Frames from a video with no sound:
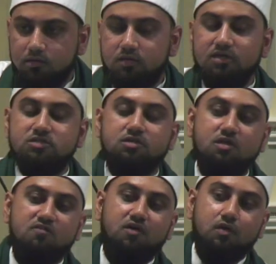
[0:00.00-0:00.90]
They're
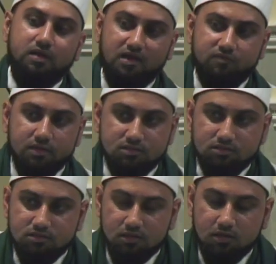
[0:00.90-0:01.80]
still following
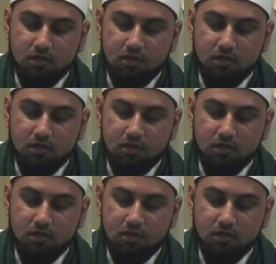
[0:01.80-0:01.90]
evidence,